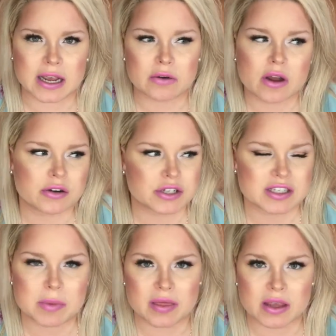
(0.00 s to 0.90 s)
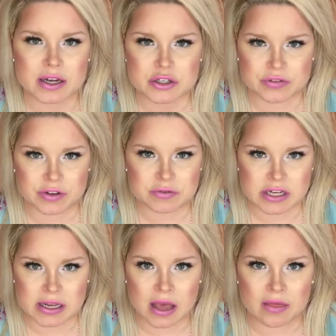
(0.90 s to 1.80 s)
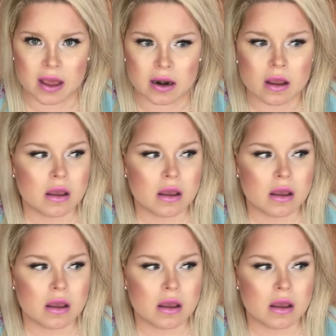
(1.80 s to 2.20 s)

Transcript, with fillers: I'd rather just spend the extra 50 and then,